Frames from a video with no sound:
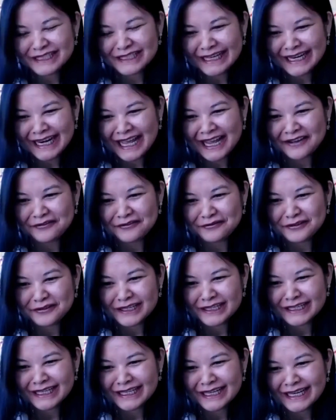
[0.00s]
travel and have
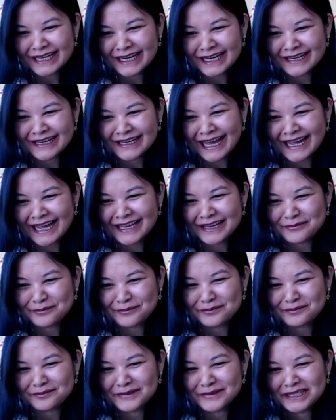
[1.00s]
fun, and I
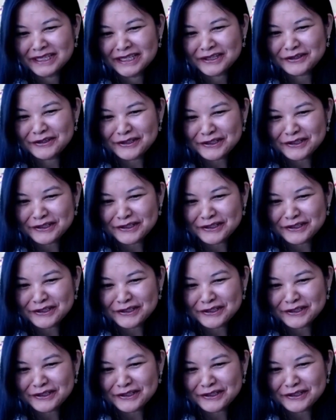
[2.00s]
am